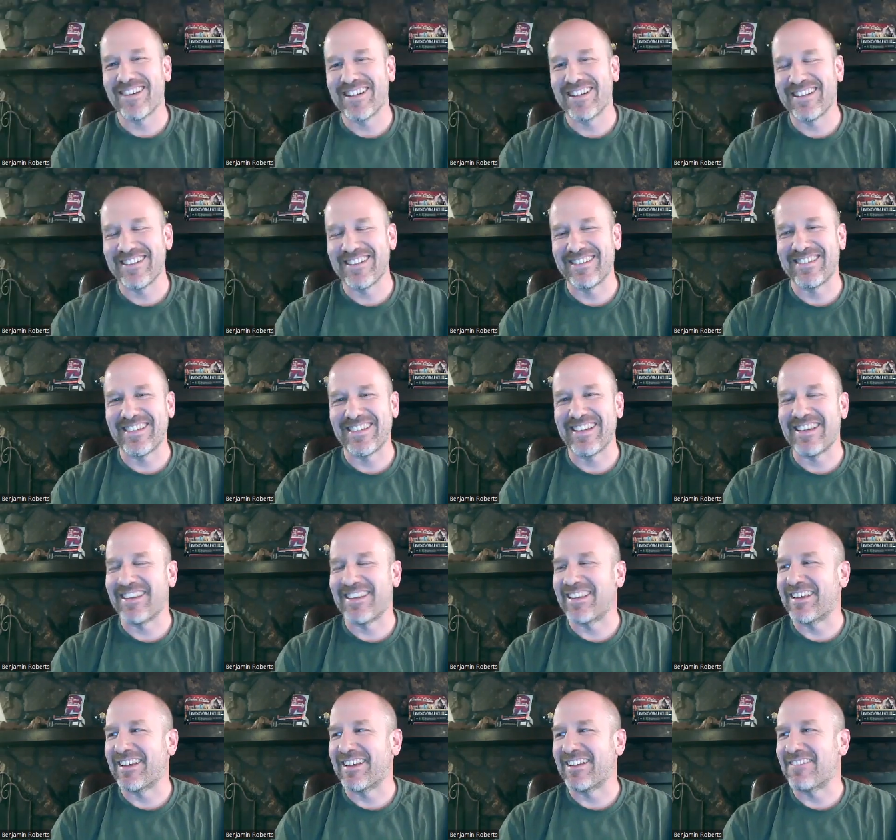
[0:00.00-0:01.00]
you were gonna
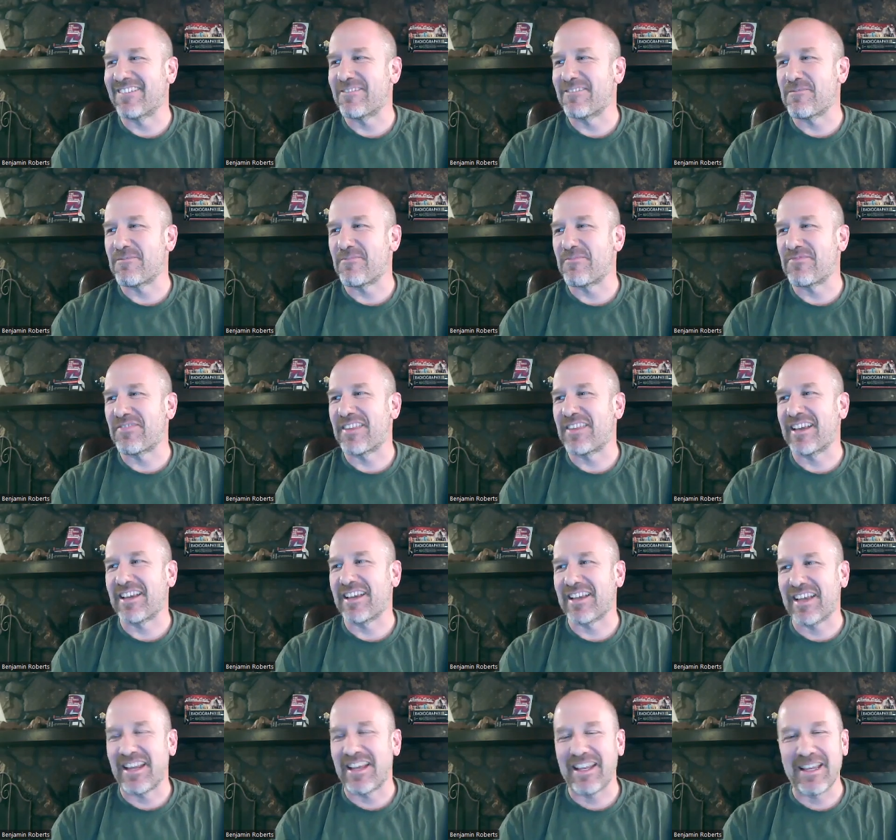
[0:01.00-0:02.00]
say
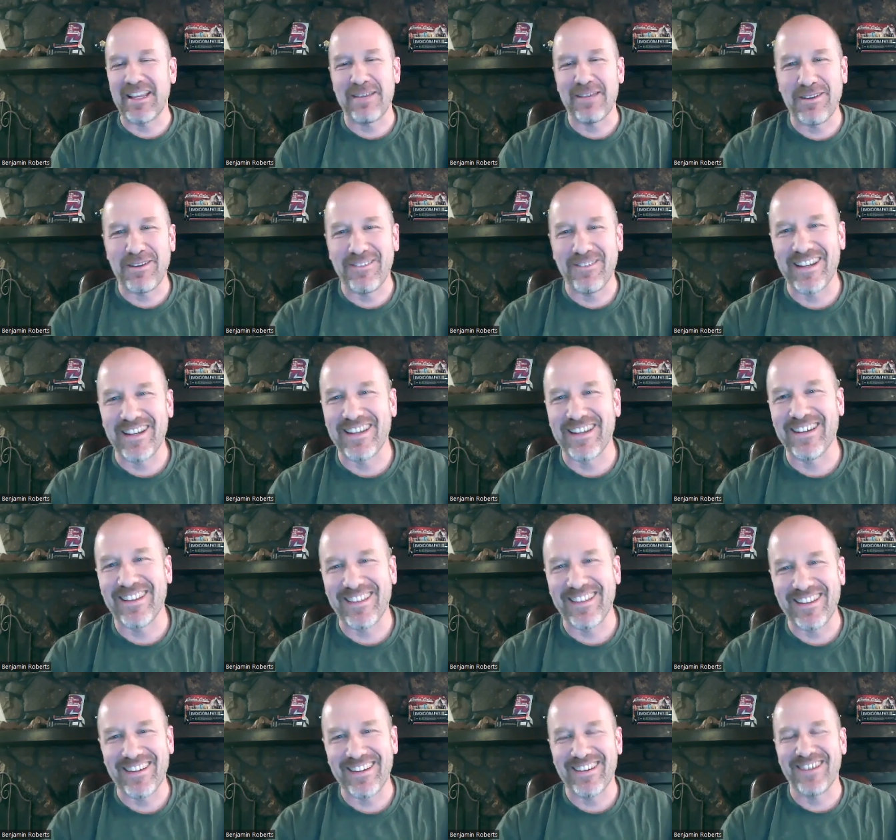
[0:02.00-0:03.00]
that kind of Hemingway
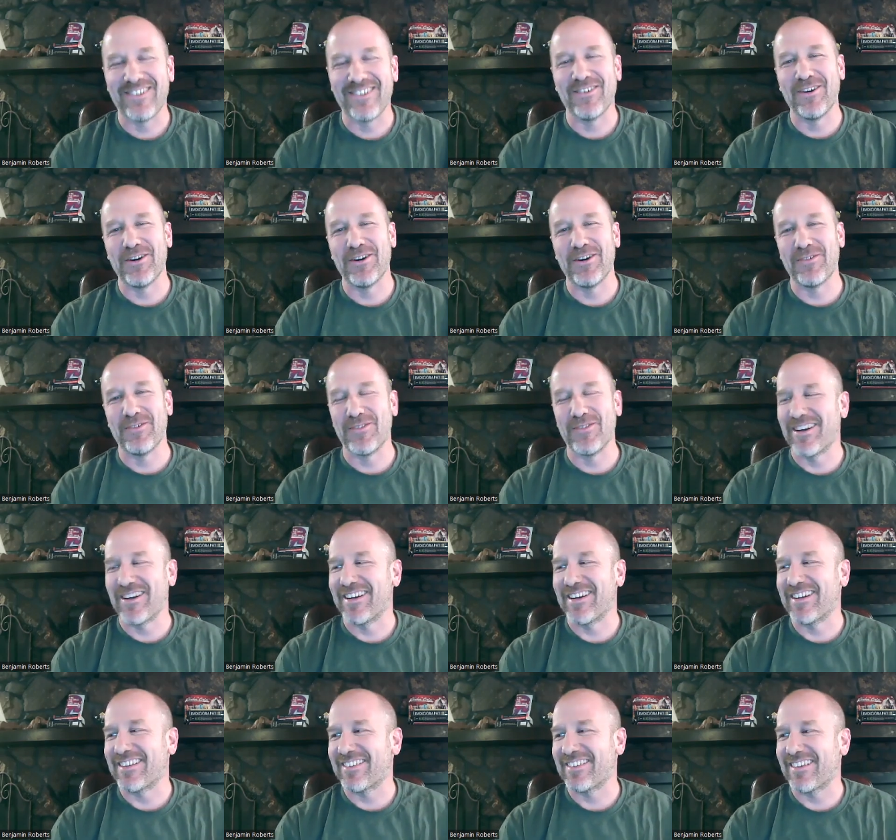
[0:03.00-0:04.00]
quote
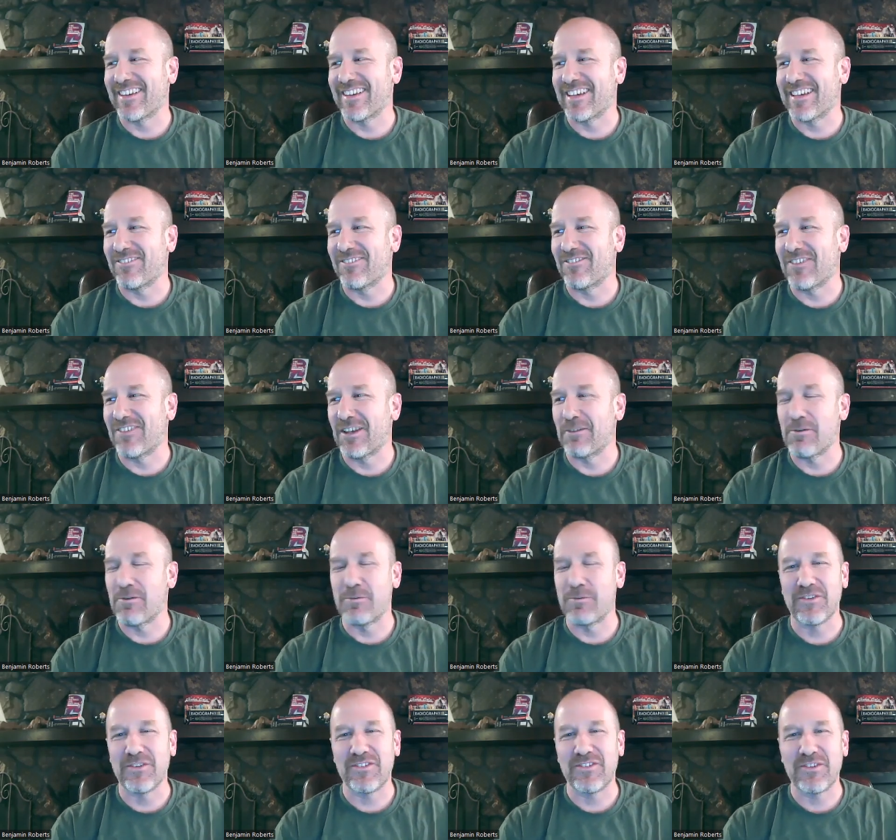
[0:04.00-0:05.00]
where it's like if
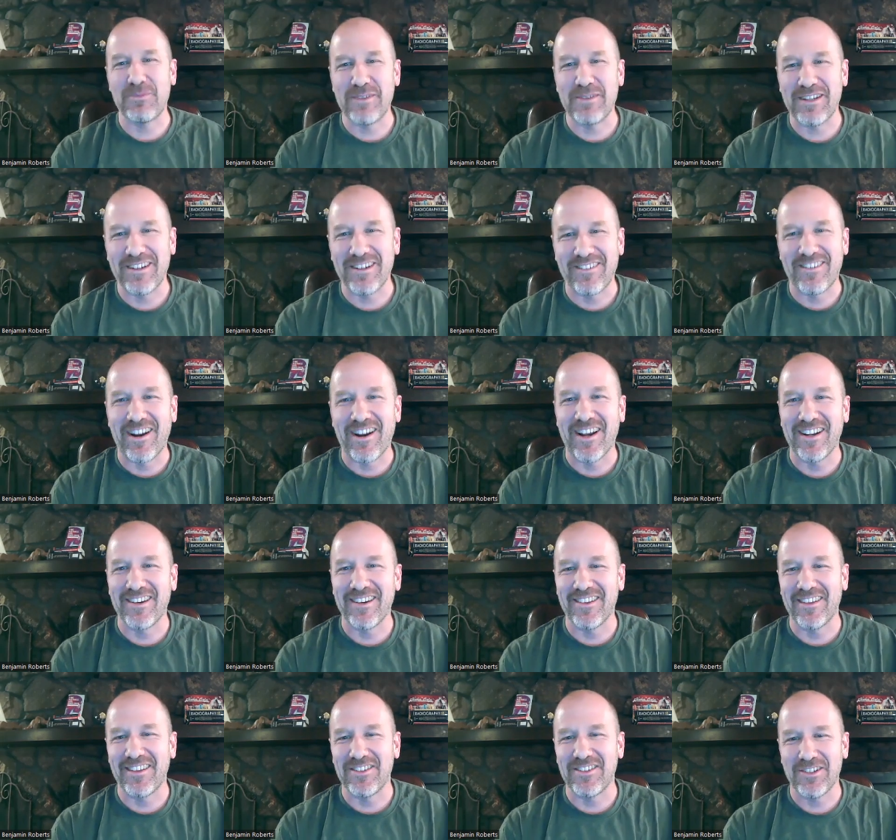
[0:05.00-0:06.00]
anyone wants to be a
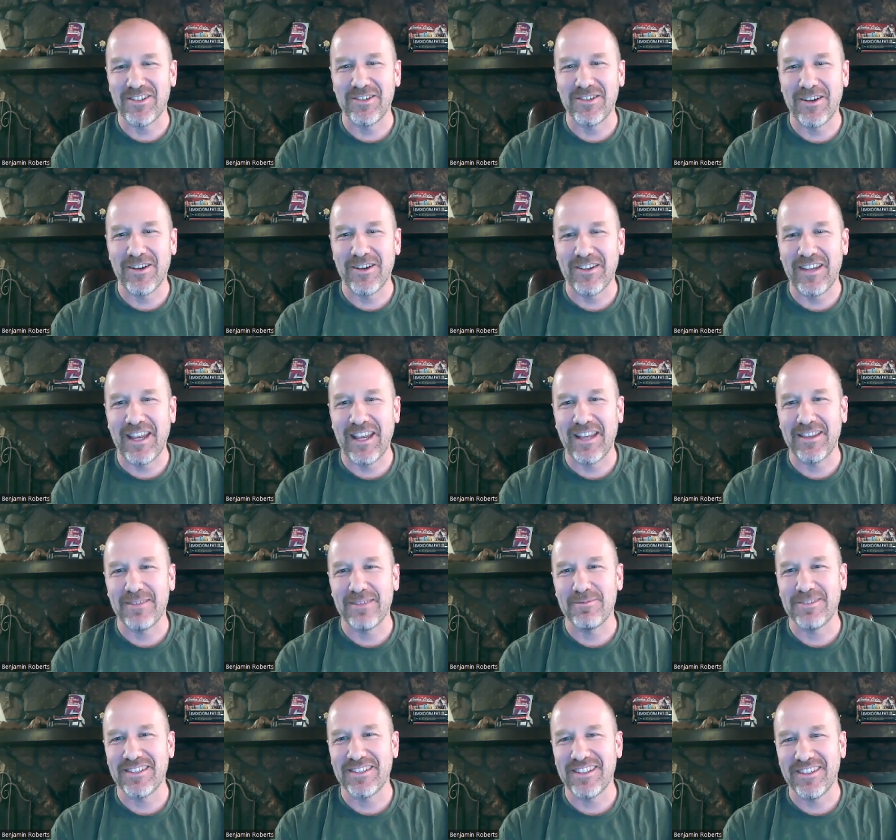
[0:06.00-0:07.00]
writer, they should go out and hang
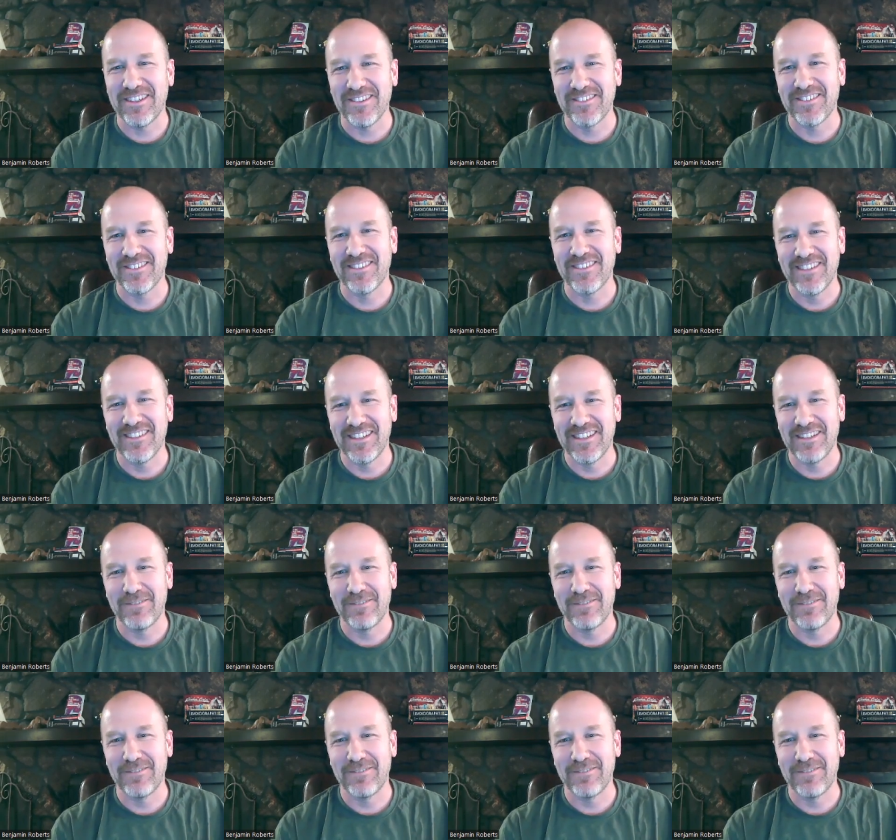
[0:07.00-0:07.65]
themselves.